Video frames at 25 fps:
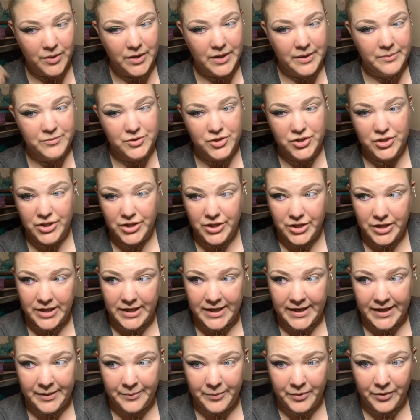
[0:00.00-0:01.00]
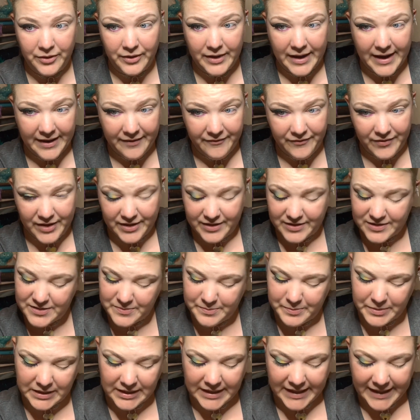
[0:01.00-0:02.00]
I'm sure I will have
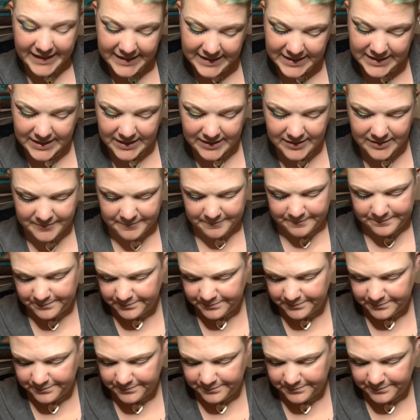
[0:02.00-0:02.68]
explained it.